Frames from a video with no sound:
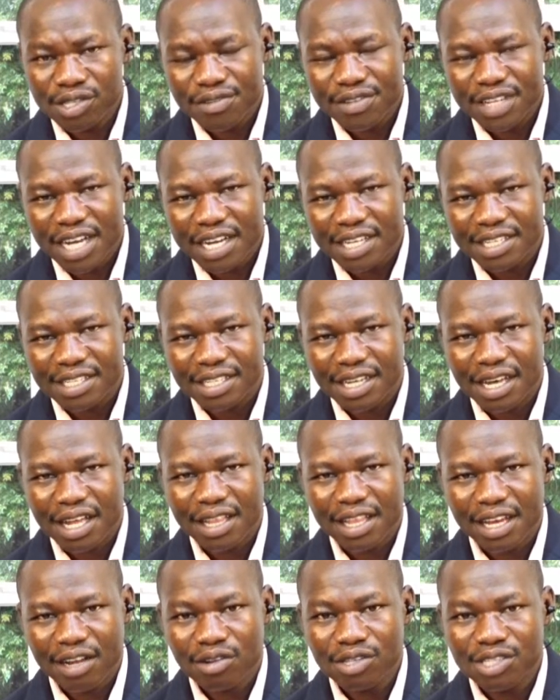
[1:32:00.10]
of that,
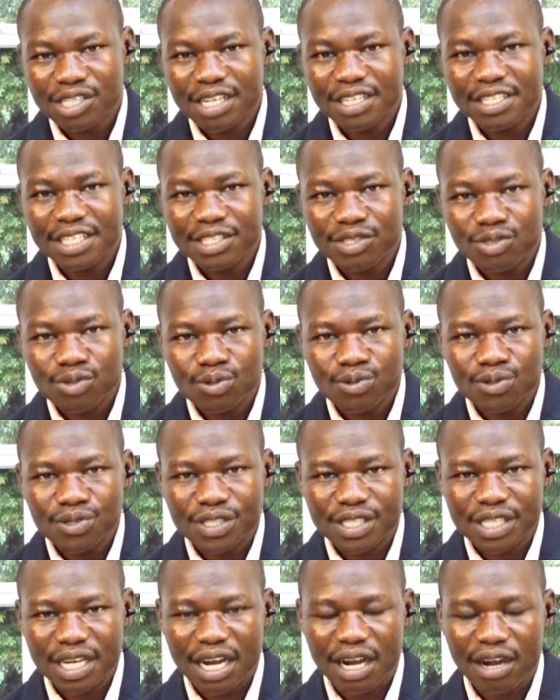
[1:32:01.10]
the
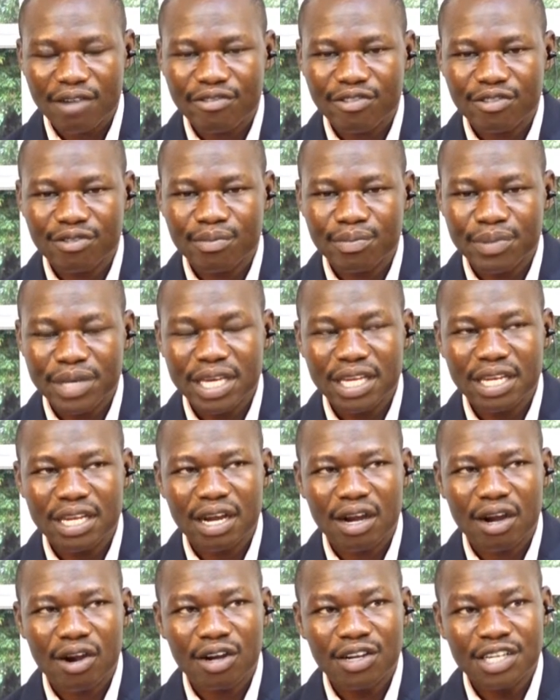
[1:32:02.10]
consultations have been
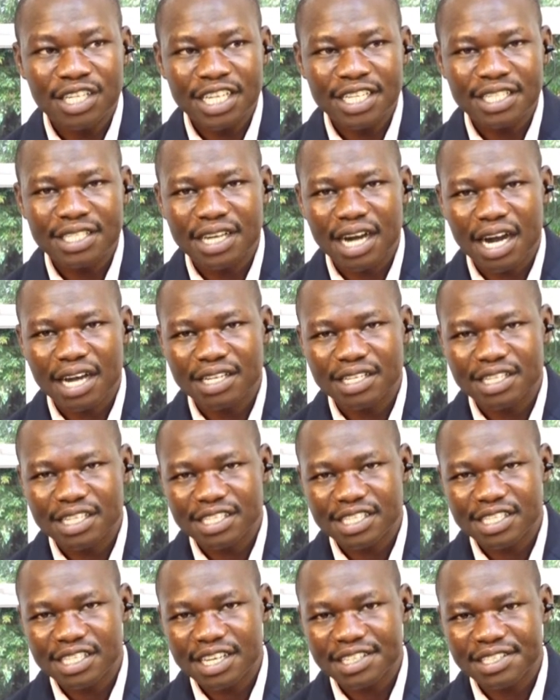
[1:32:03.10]
halted, and
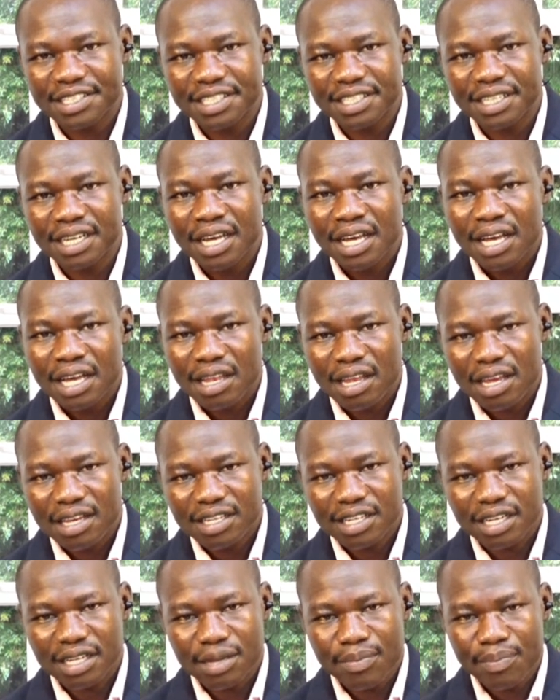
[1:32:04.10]
there's nothing
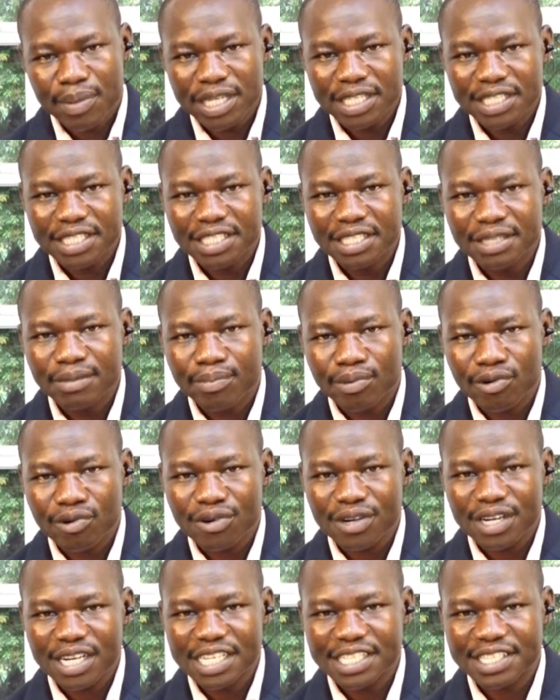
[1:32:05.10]
like the party
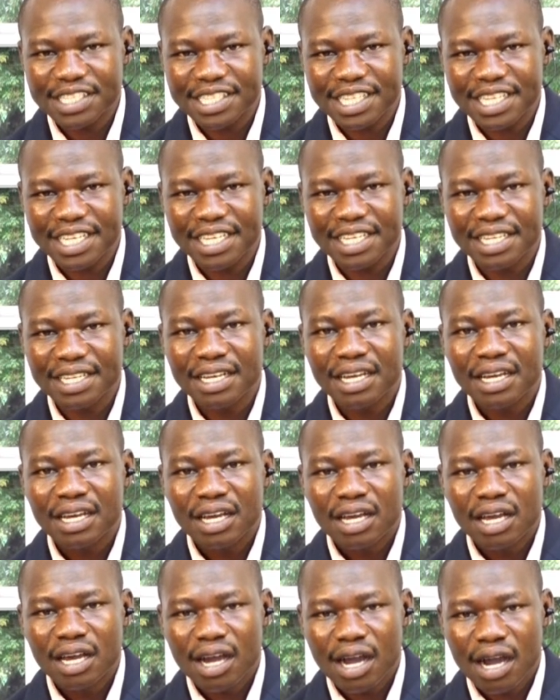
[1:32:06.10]
progressing
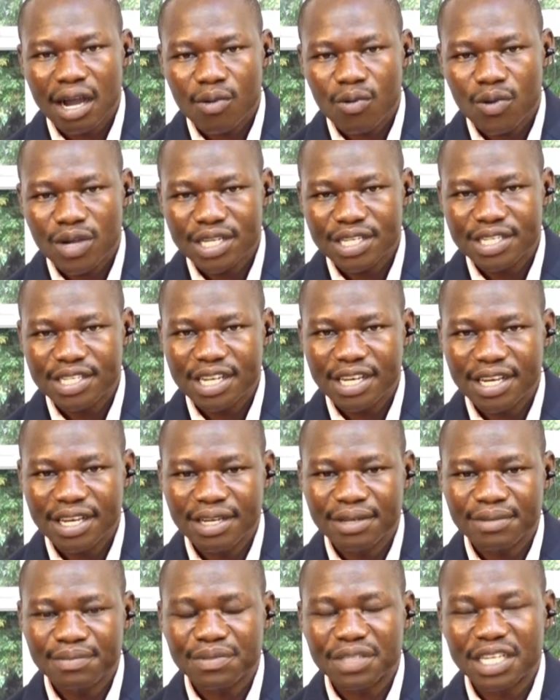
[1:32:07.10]
with
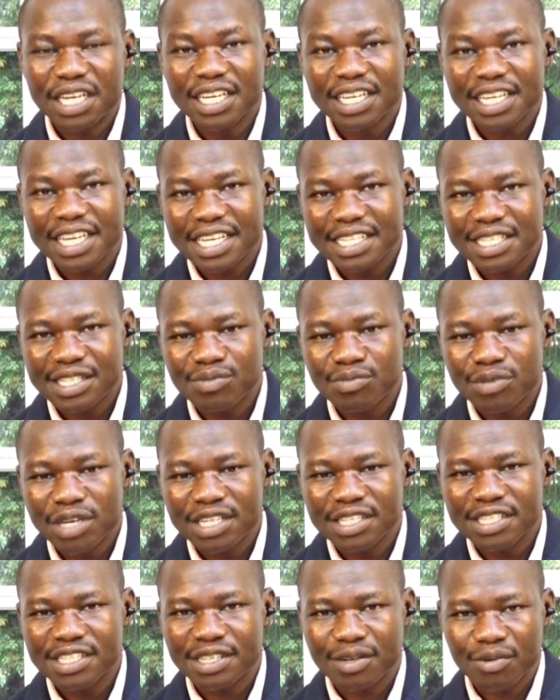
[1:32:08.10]

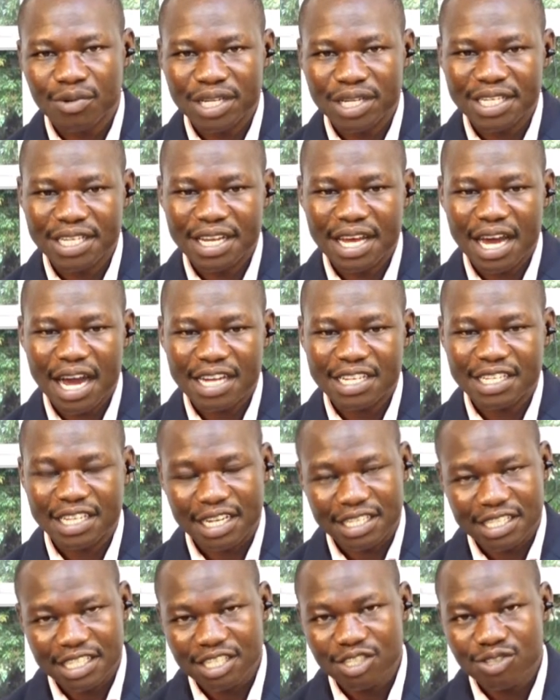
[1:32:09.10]
engagements
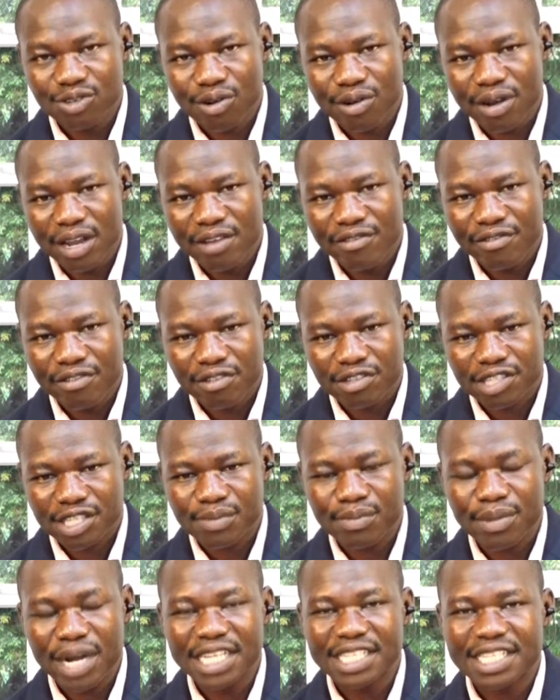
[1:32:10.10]
at regional levels,
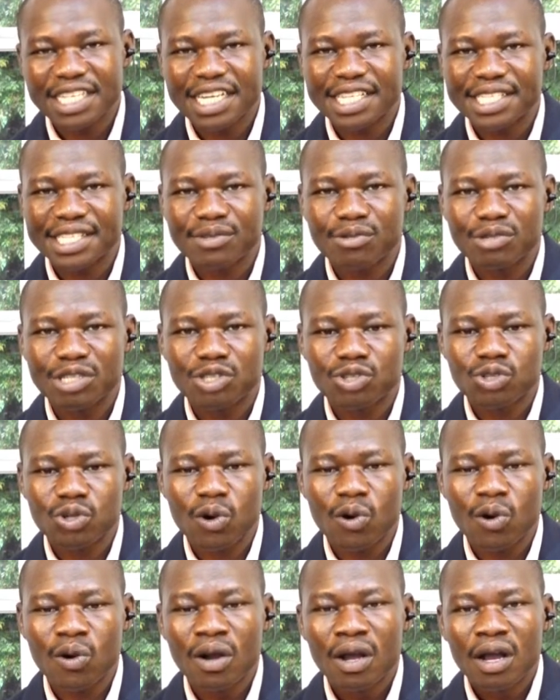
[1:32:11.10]
much as we
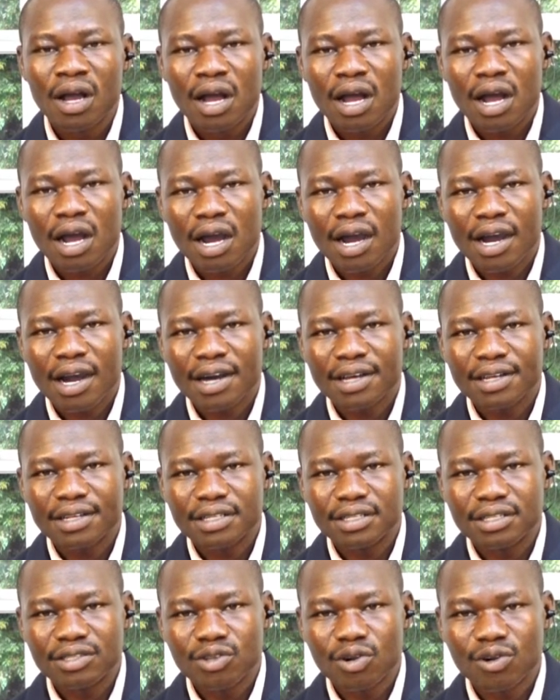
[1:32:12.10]
saw
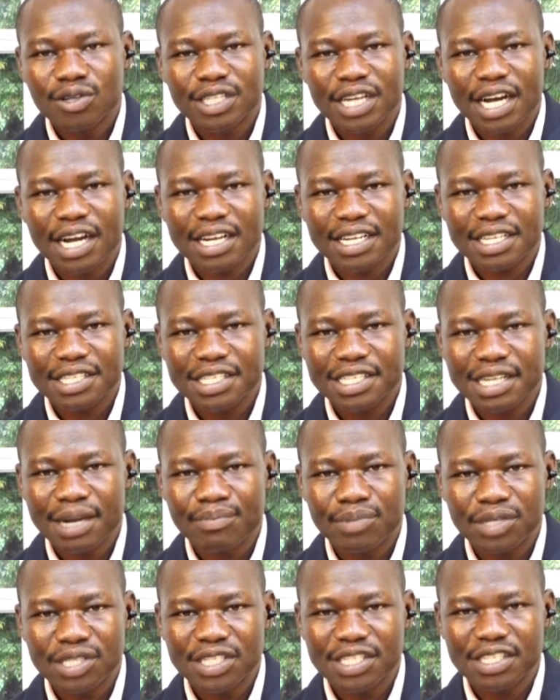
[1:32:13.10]
Dr.
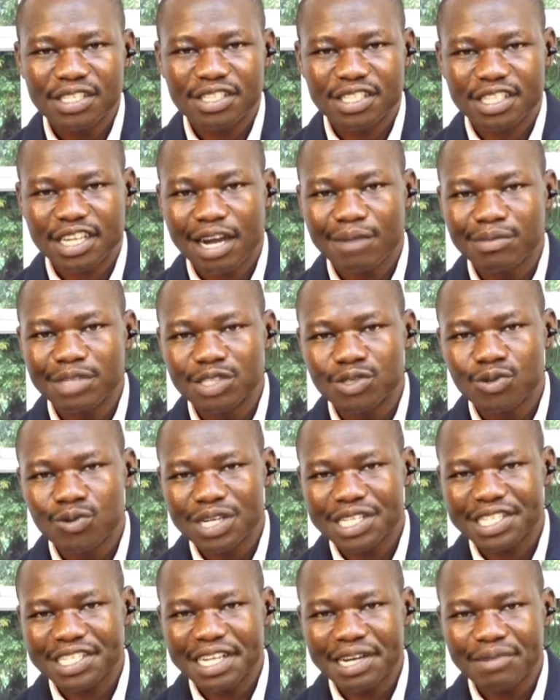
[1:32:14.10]
Kiza Besic coming to
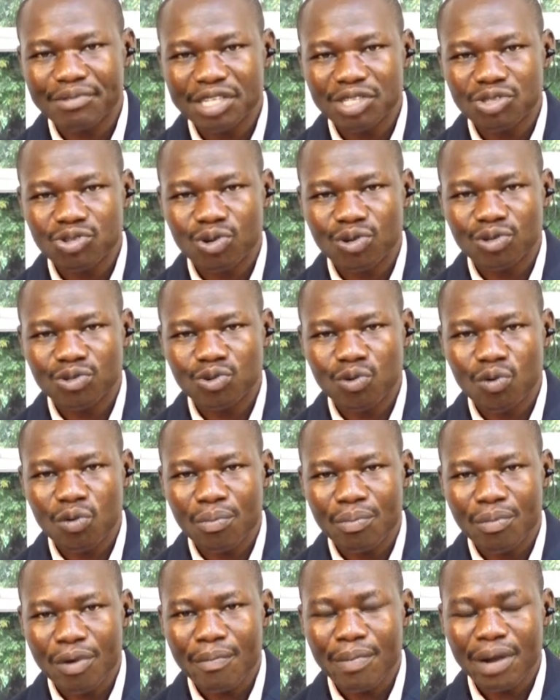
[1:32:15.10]
Westnile region to
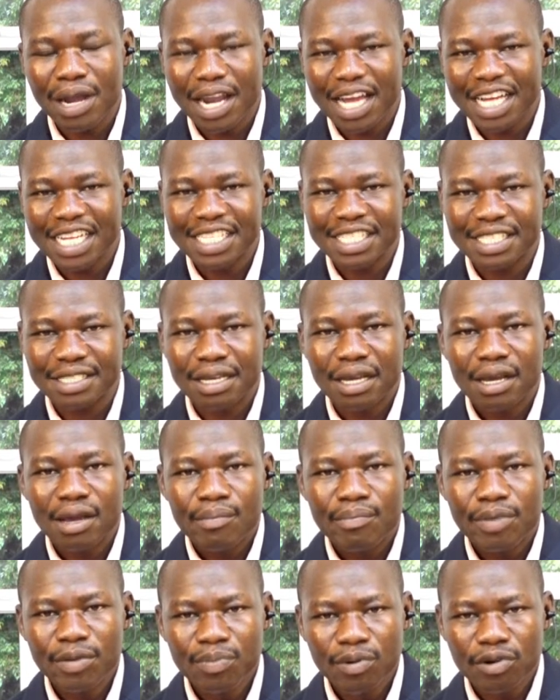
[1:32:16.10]
mobilize
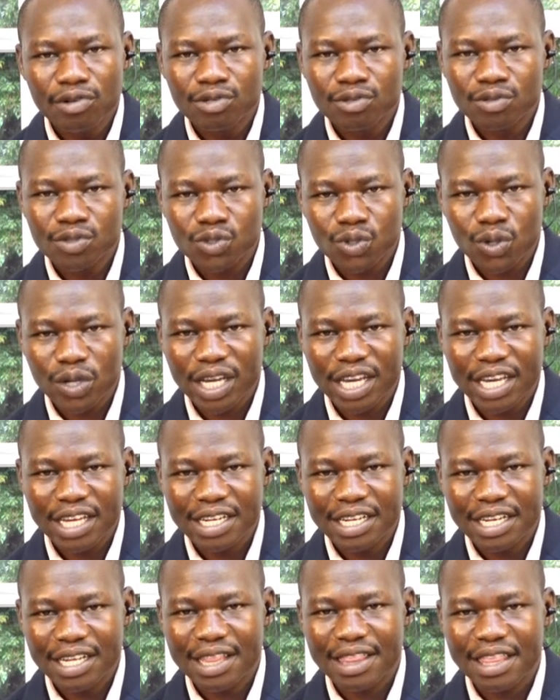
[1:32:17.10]
people to
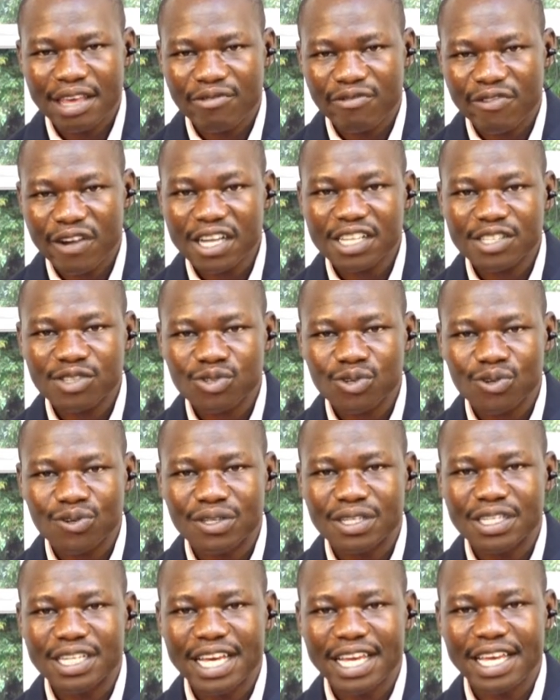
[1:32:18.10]
join the
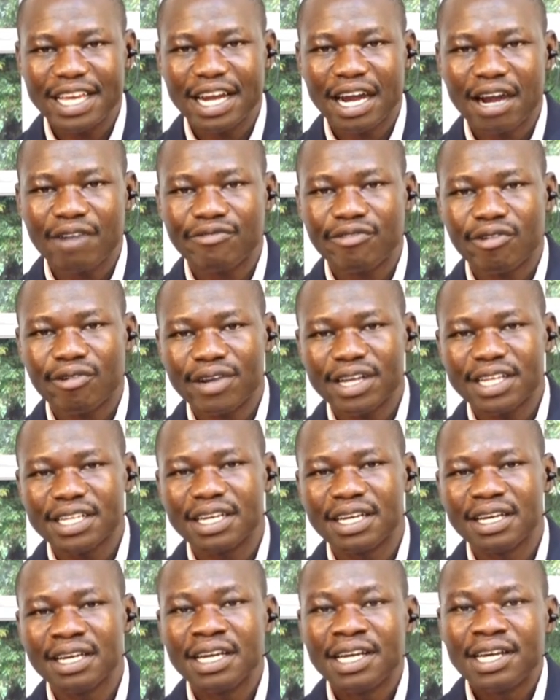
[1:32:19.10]
faction they have
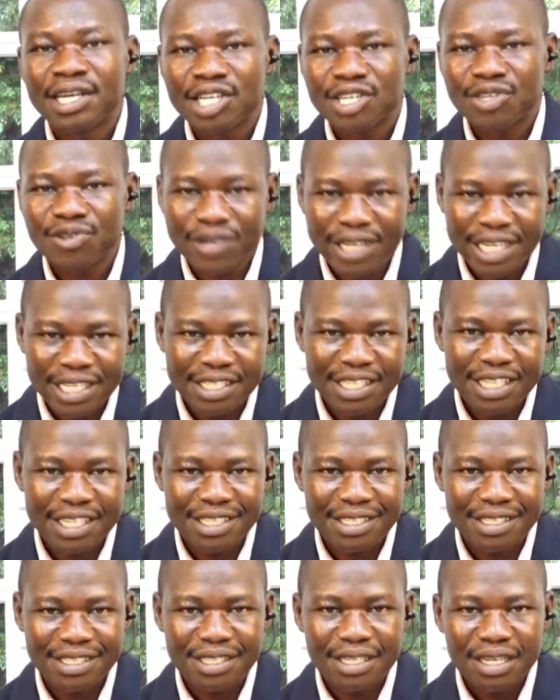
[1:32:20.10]
already
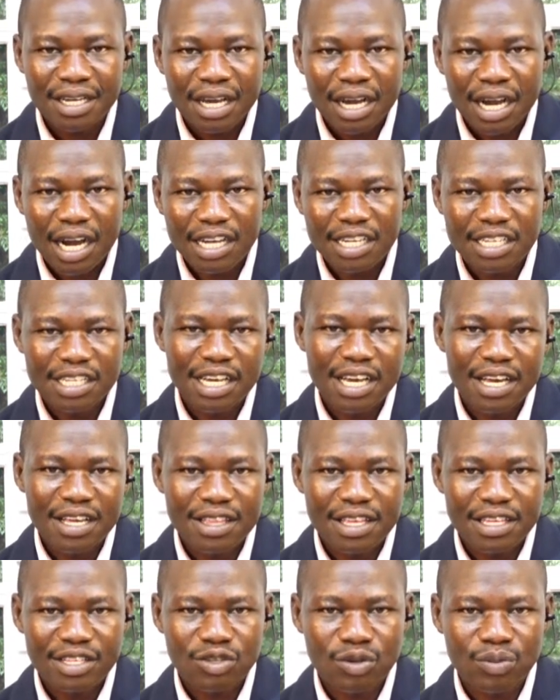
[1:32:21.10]
created, and
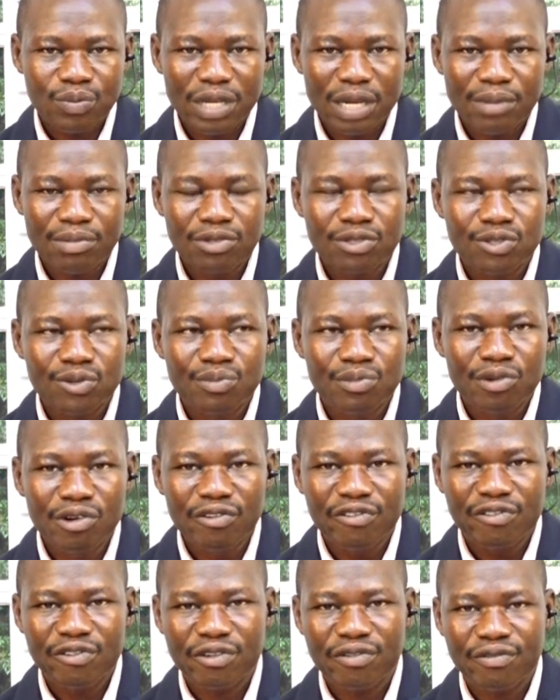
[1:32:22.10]
they should be able to
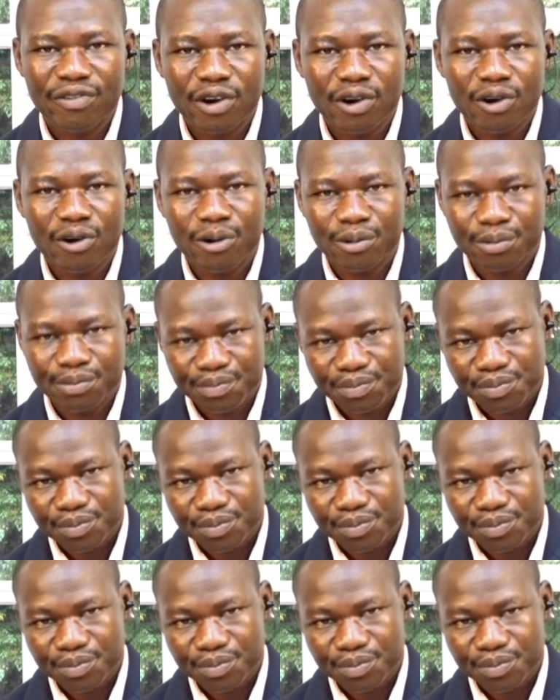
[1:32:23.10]
move for